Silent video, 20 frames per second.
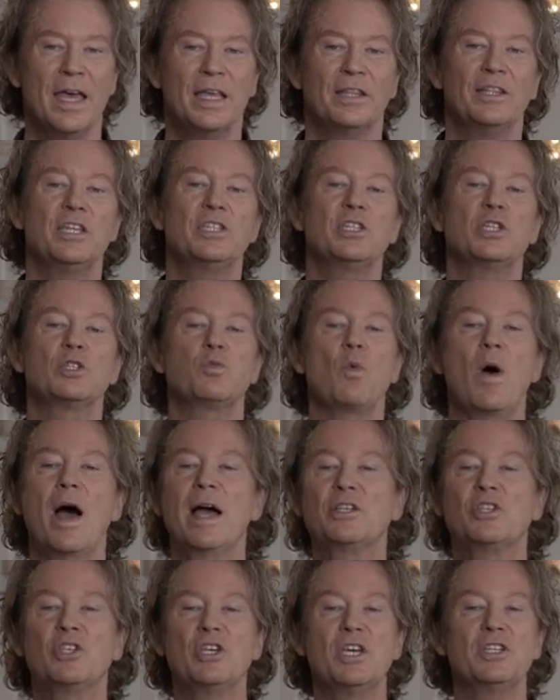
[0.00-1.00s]
This is
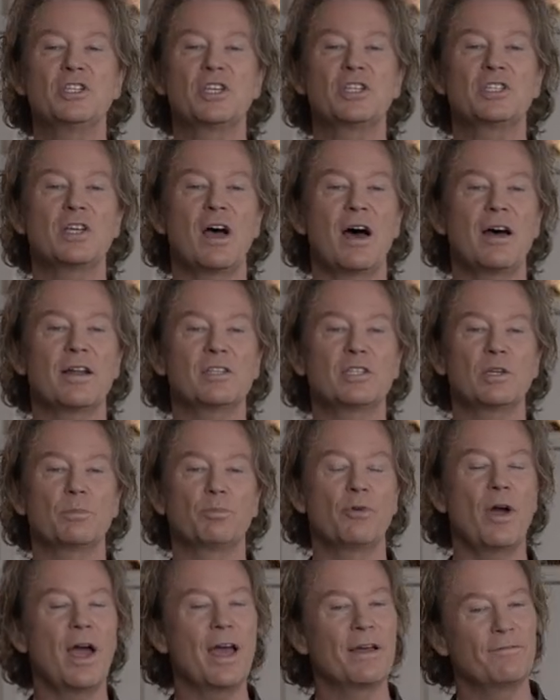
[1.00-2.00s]
why Jesus taught us to
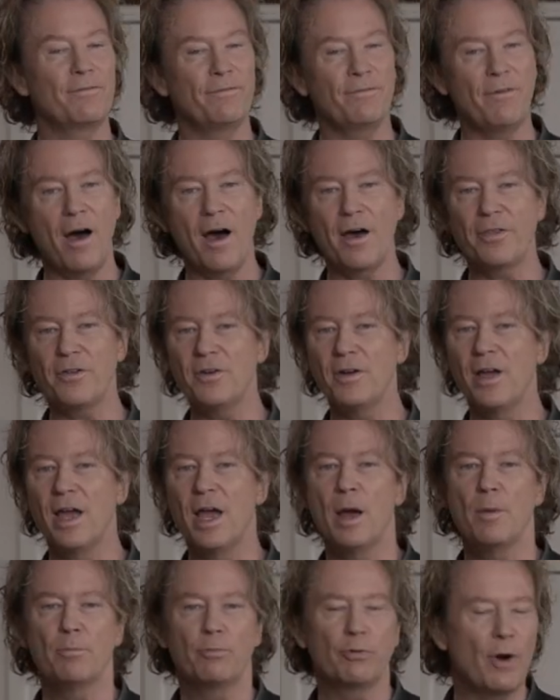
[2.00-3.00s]
pray. Father,
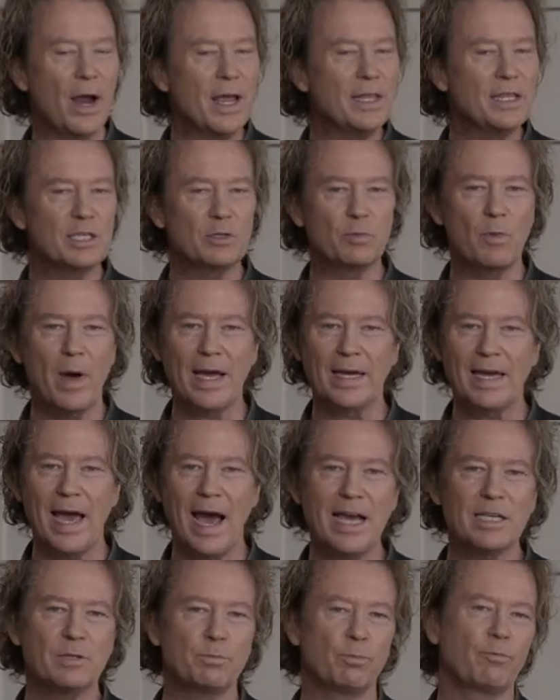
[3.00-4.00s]
pray this way,
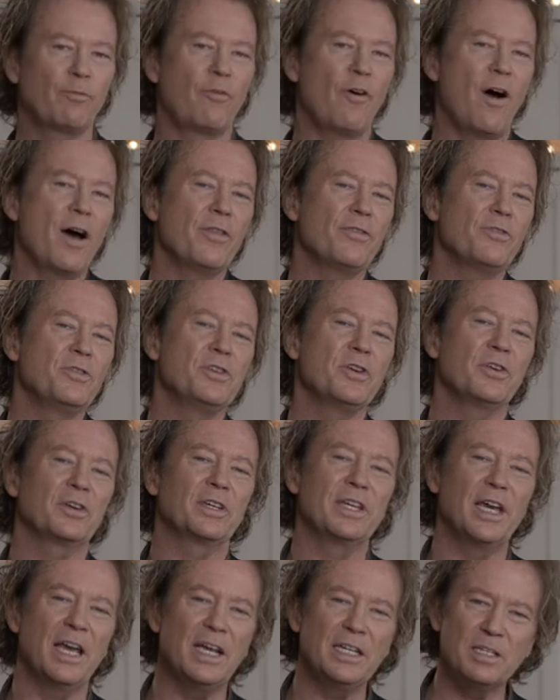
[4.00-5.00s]
guys. Father, your
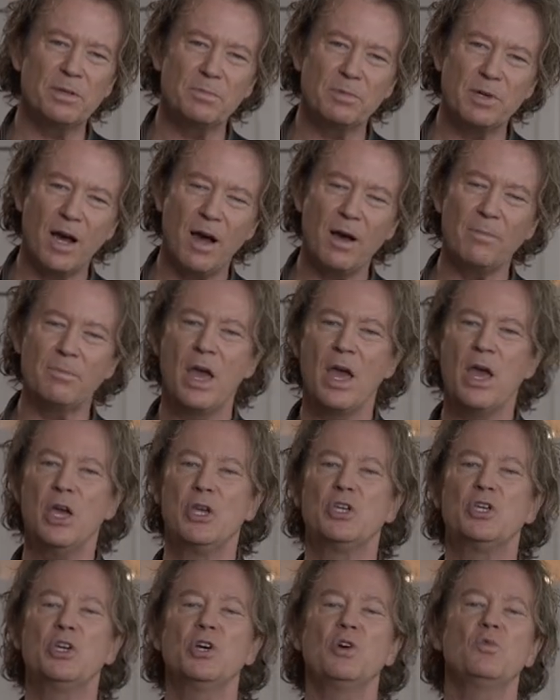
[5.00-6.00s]
kingdom come,
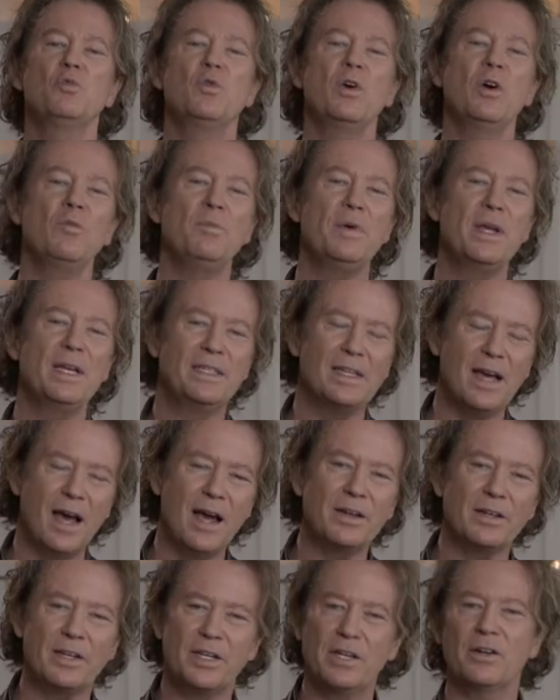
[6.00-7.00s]
your will be
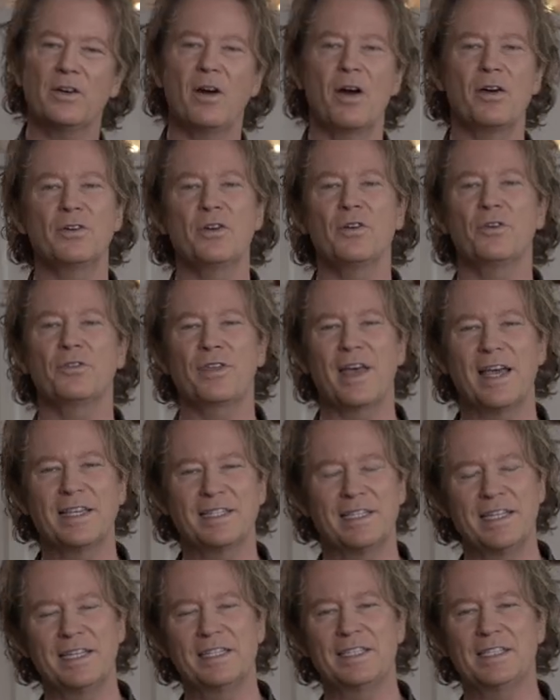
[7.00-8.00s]
done here on earth
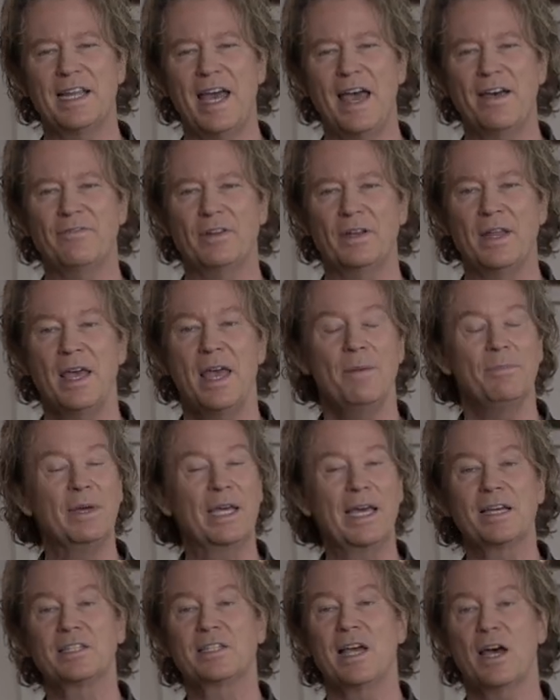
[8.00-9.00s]
as it is in heaven.
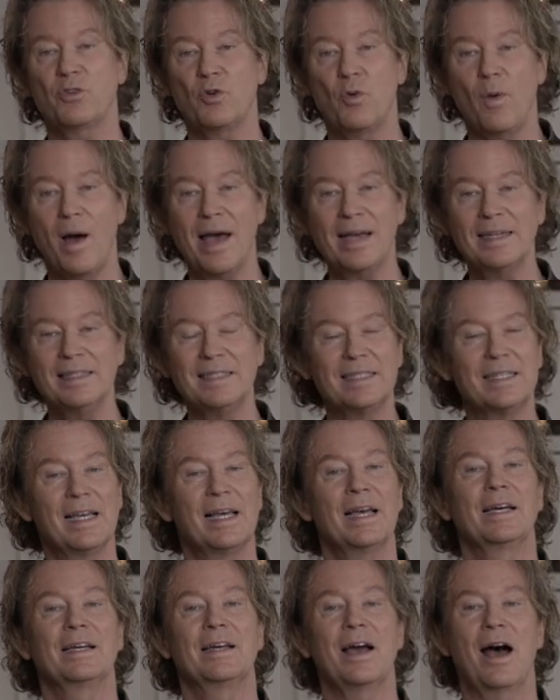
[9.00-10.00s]
Because otherwise,
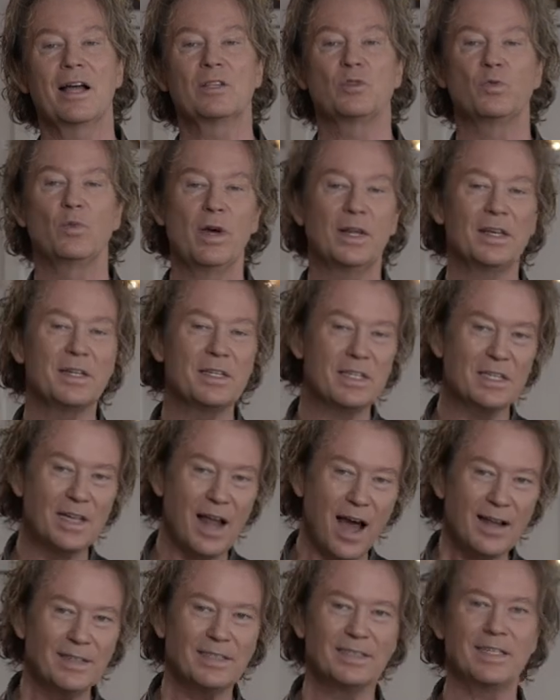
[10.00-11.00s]
God's will is
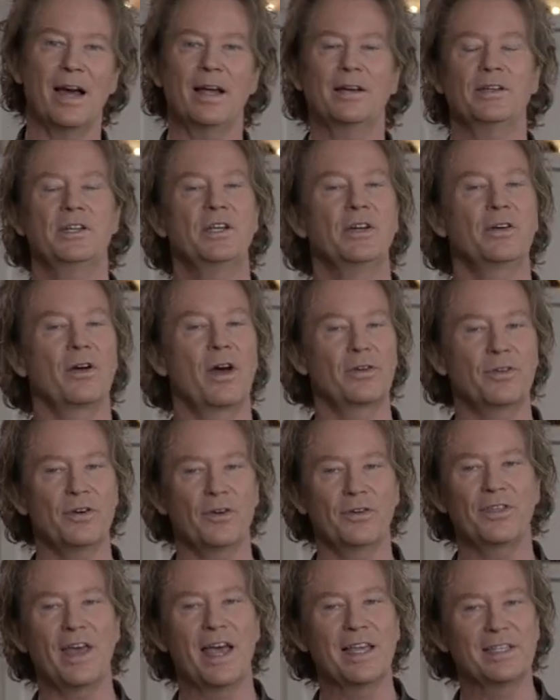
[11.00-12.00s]
not done here on
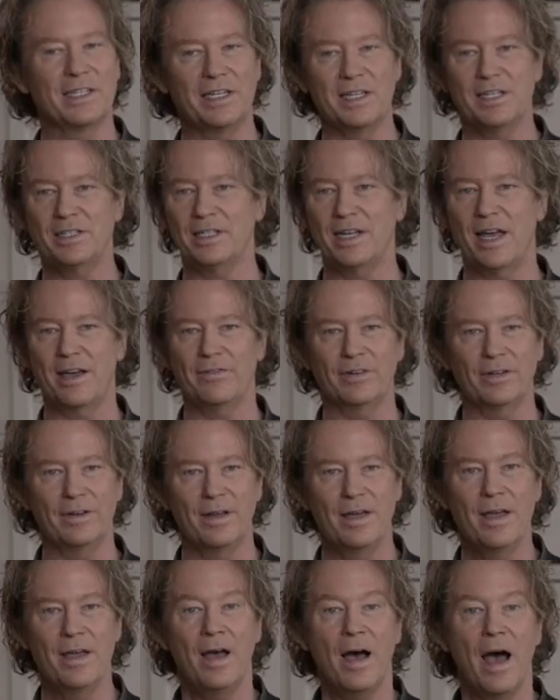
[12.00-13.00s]
earth as it is in heaven.
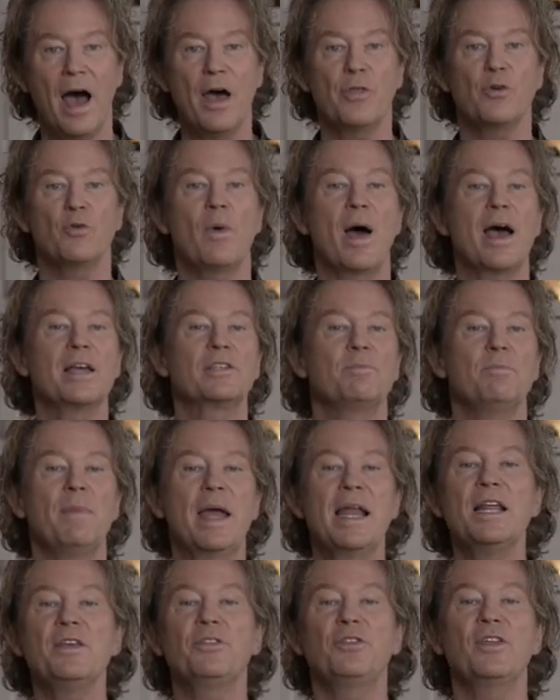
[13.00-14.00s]
Otherwise,
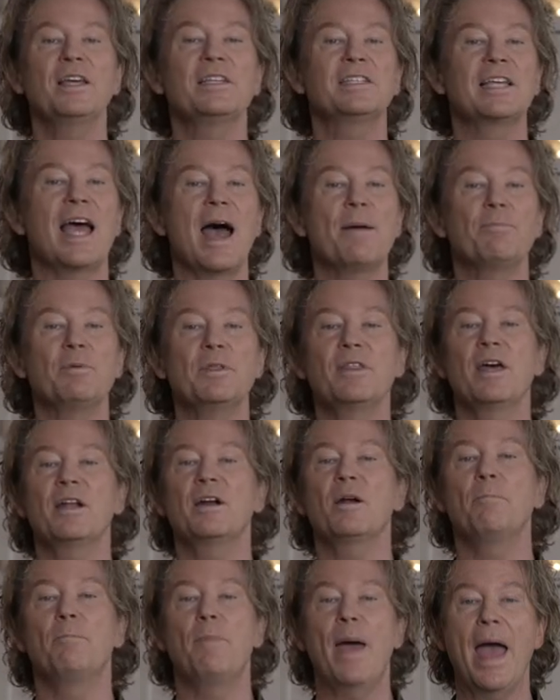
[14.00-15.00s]
many things happen that
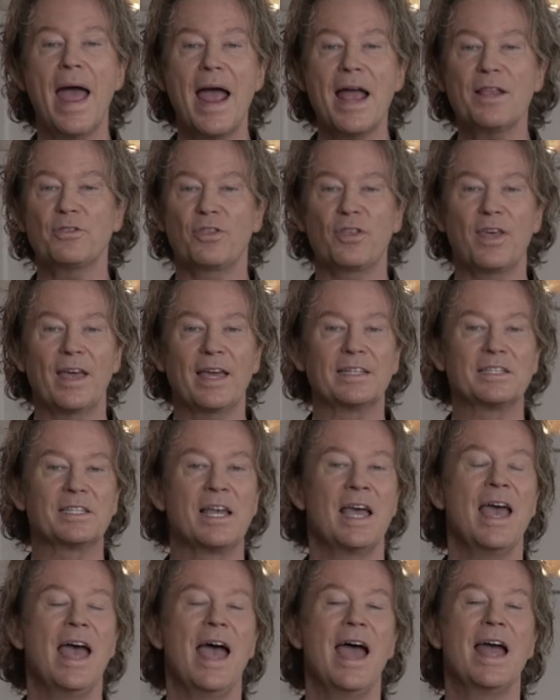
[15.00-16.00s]
are bad things
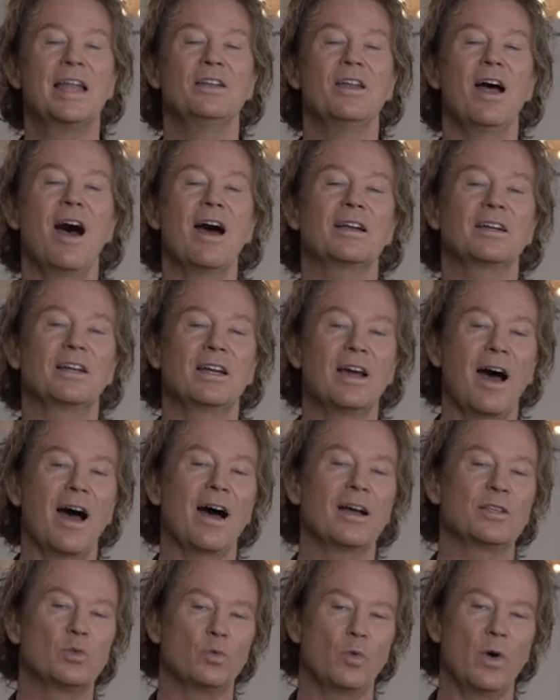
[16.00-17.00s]
and not
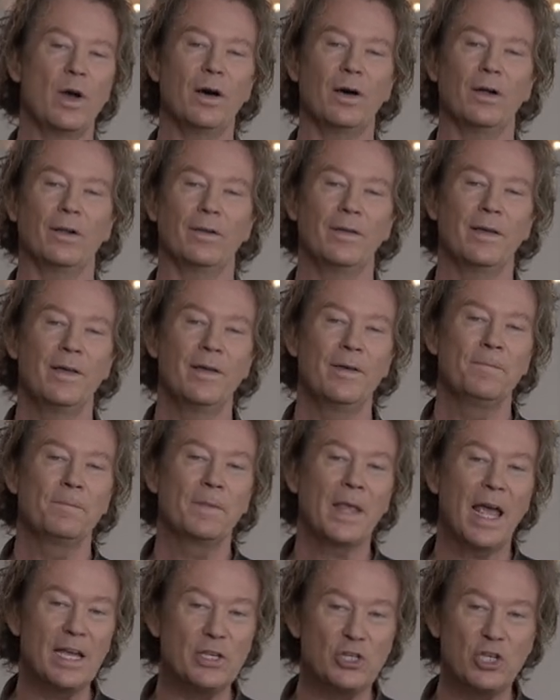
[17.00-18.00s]
God's will.
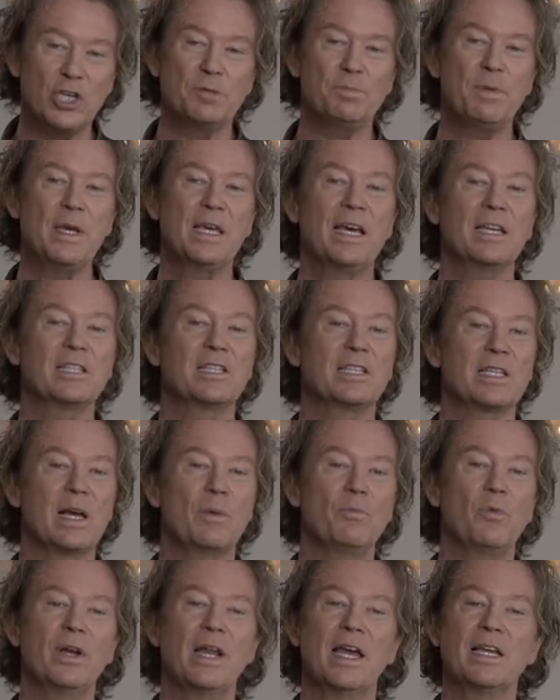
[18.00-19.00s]
And just because
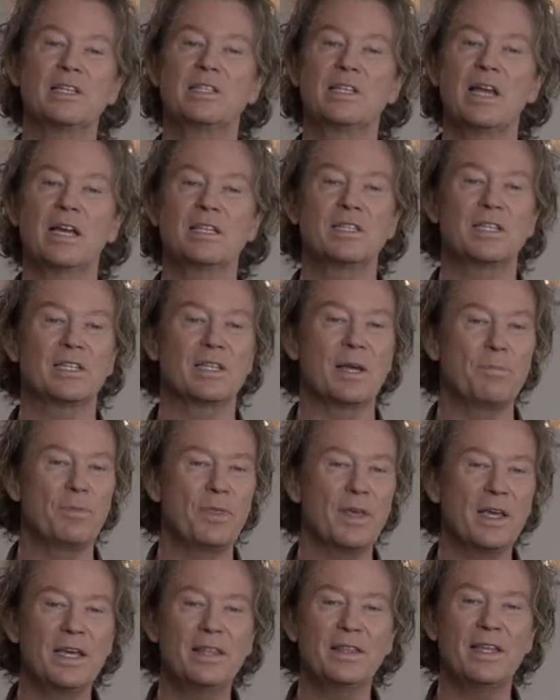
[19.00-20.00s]
someone has done
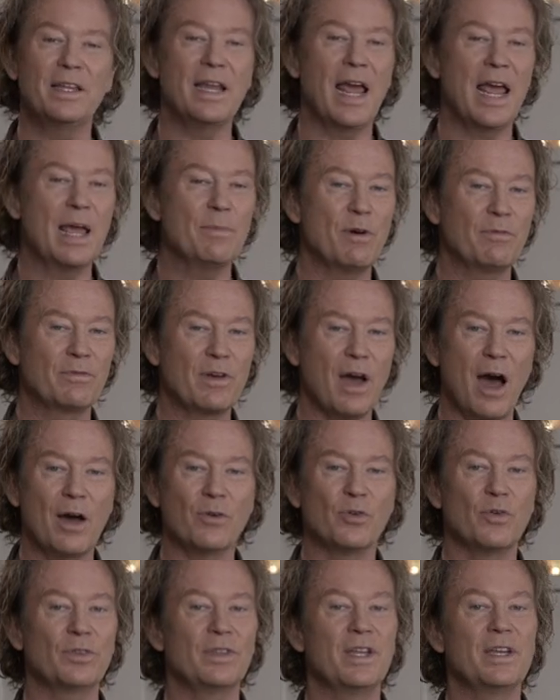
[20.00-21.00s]
something in the name of
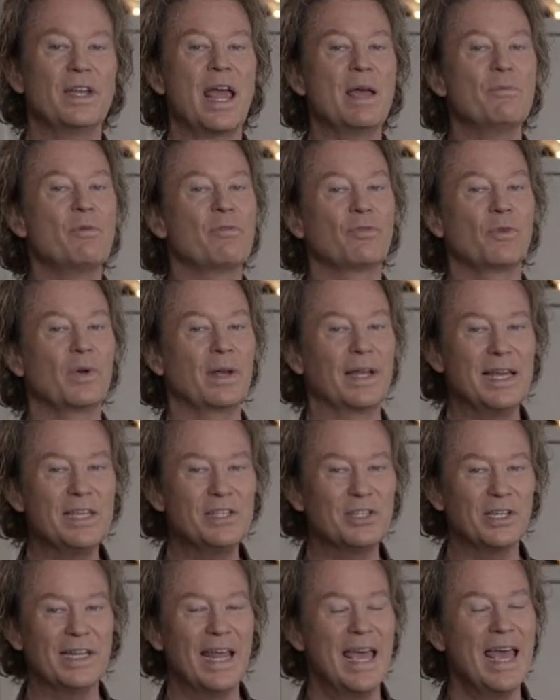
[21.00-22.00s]
God or in the name of
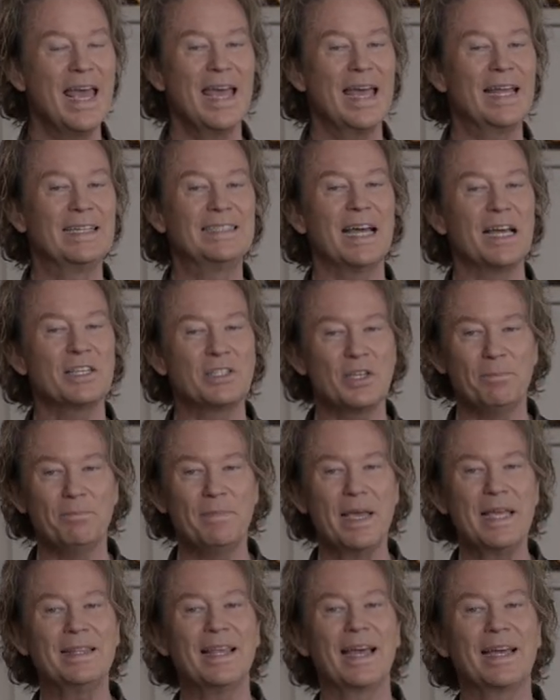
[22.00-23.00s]
religion, it doesn't
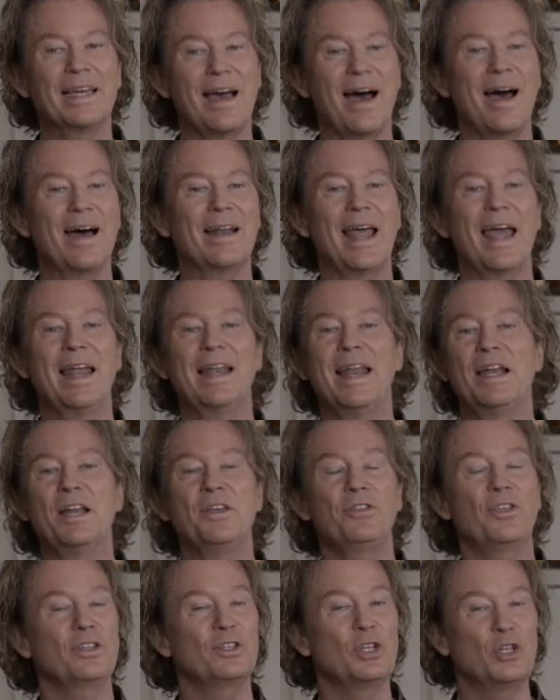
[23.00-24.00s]
mean that God had
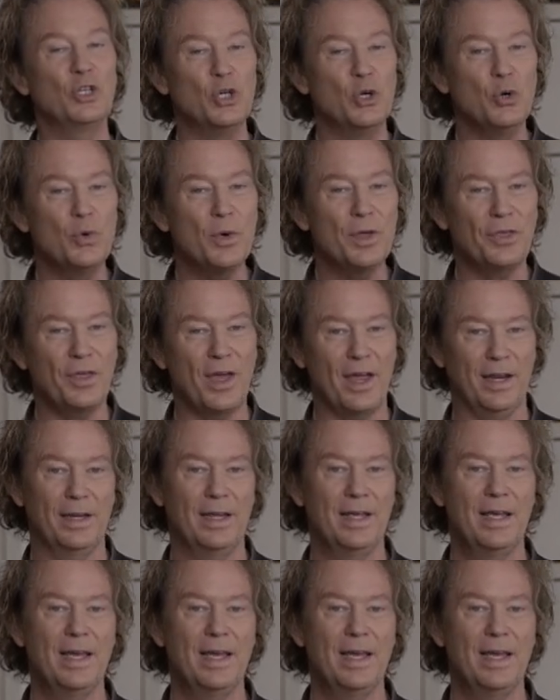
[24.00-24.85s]
anything to do with it.